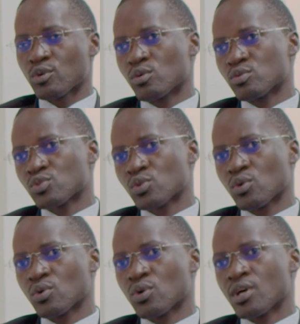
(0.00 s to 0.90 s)

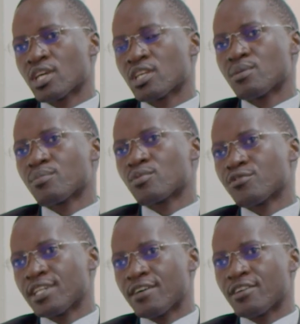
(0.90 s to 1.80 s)
also
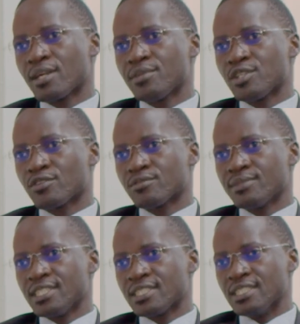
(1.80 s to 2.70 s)
improve the availability of
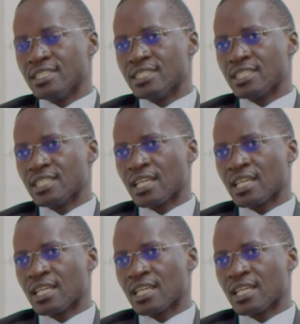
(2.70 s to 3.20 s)
medicines.